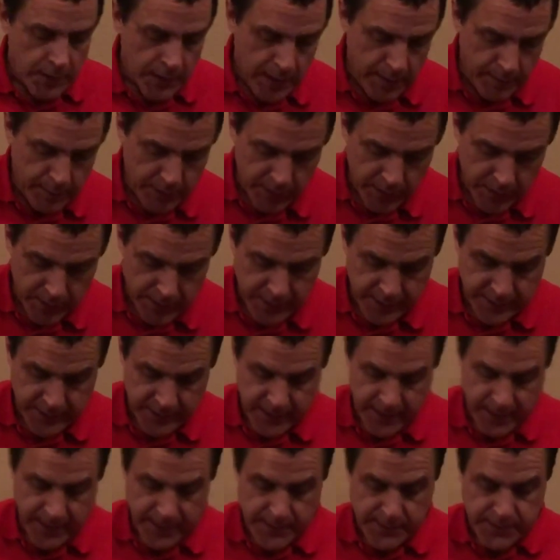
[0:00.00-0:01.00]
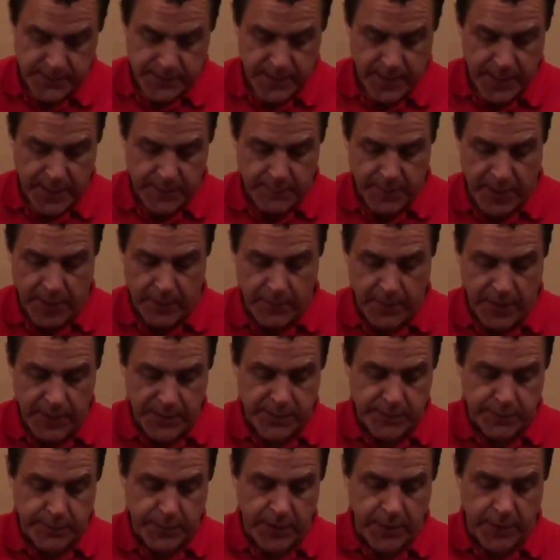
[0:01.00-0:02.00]
I'm going to look on the inside of my
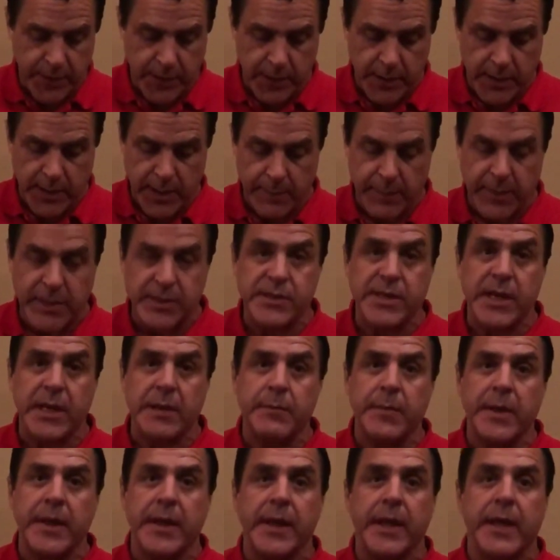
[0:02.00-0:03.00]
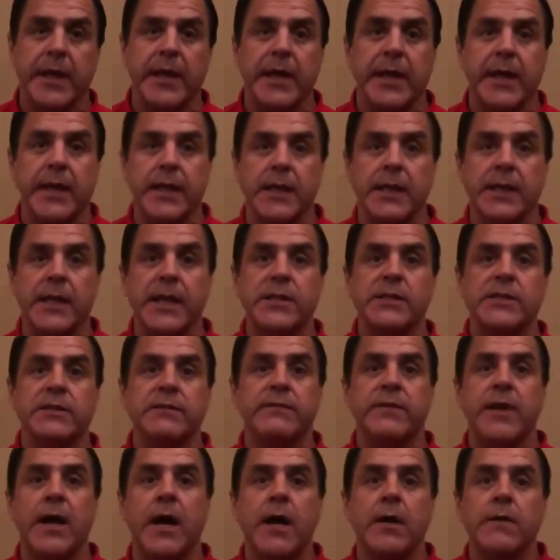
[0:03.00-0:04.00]
respirator and I'm going to check my inhalation
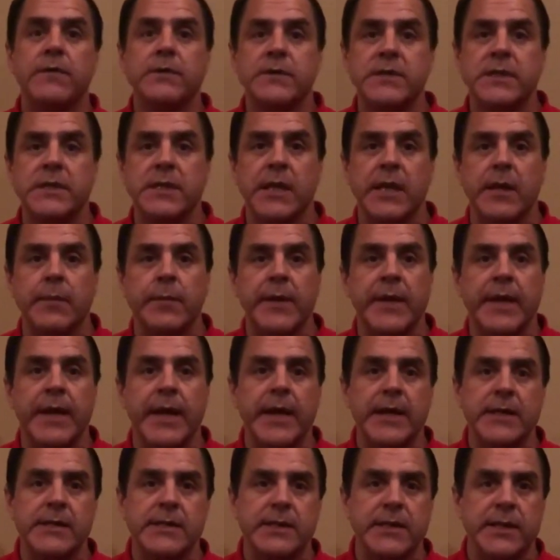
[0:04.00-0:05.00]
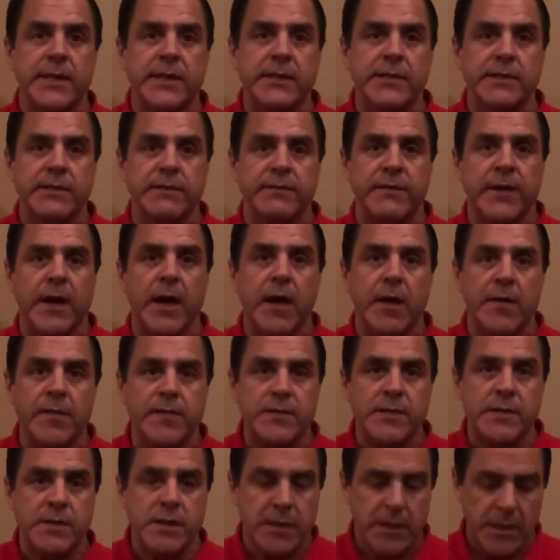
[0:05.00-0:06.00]
valves and my exhalation
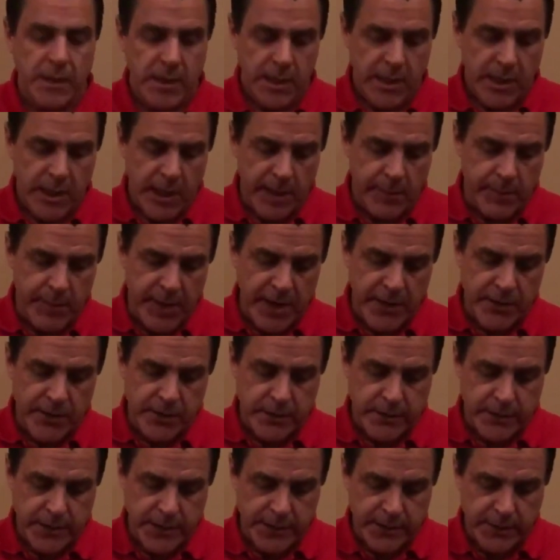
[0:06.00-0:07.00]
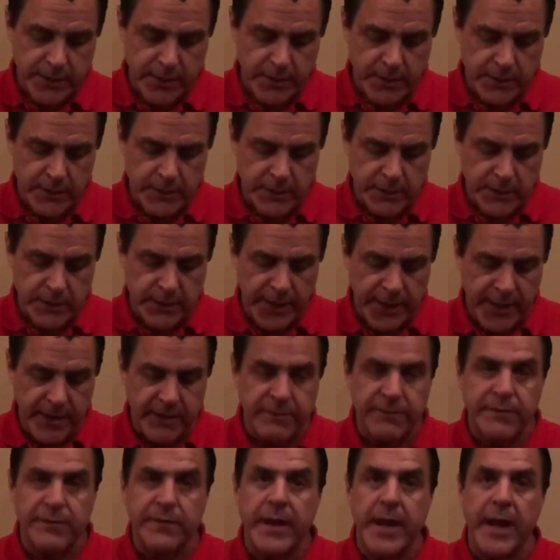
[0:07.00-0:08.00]
valves and make sure that they're laying
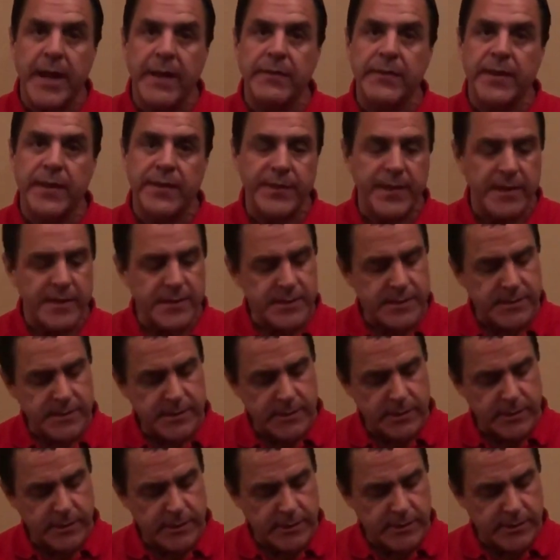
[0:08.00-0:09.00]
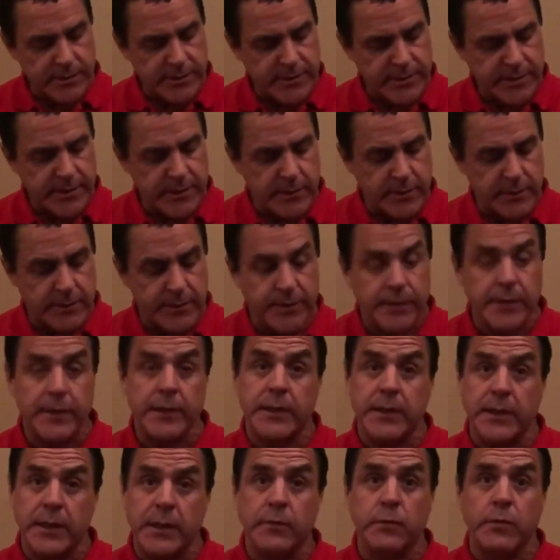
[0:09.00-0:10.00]
flat and that they're sealed and they're in
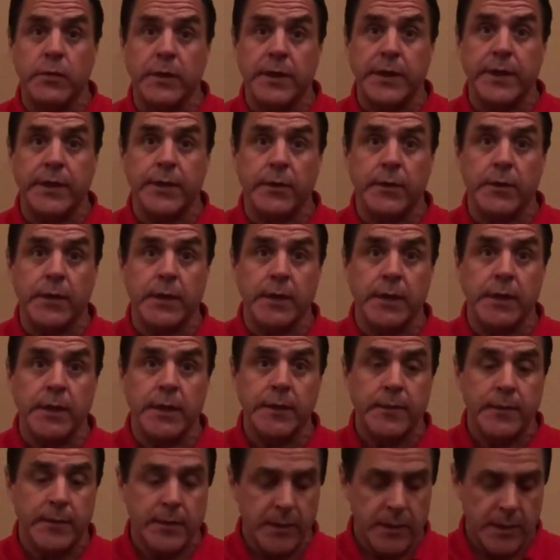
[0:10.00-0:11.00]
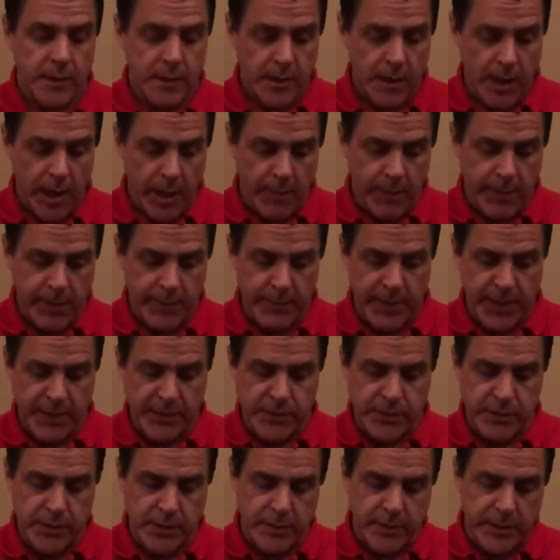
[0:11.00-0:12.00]
good working order. I'm going to make
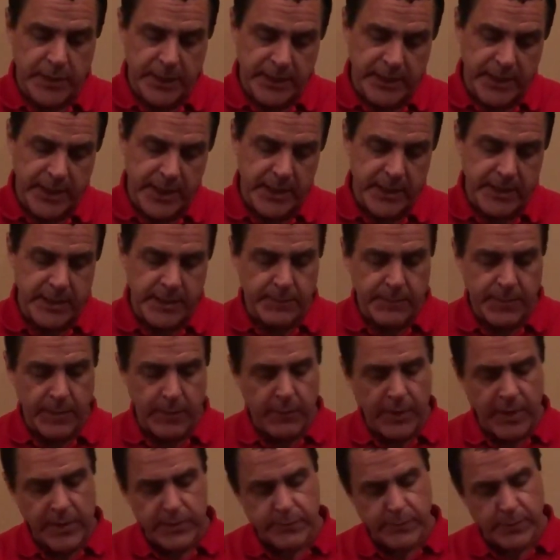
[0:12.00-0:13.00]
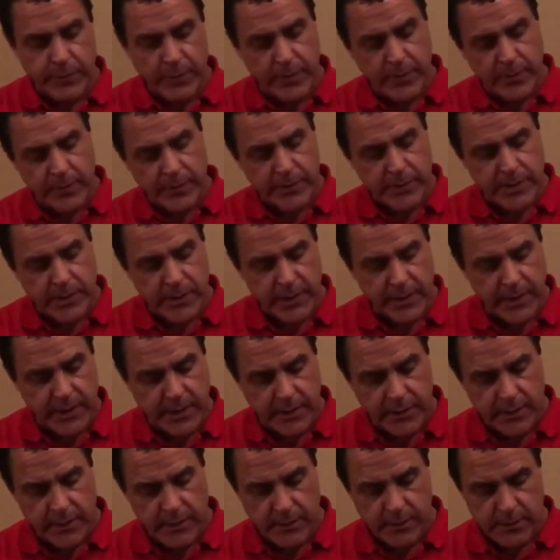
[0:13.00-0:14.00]
sure, again, that my respirator is
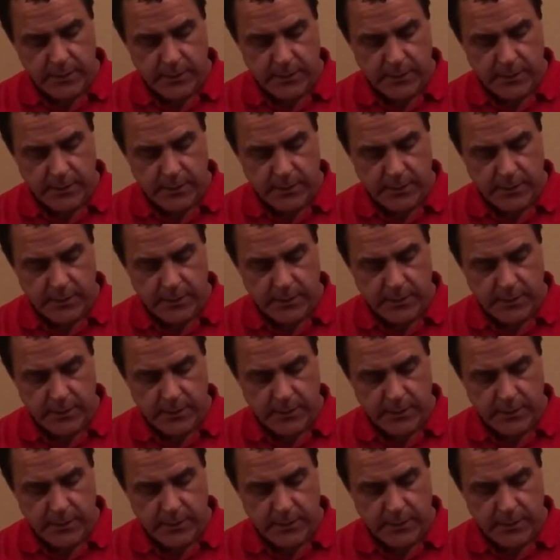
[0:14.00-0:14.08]
clean.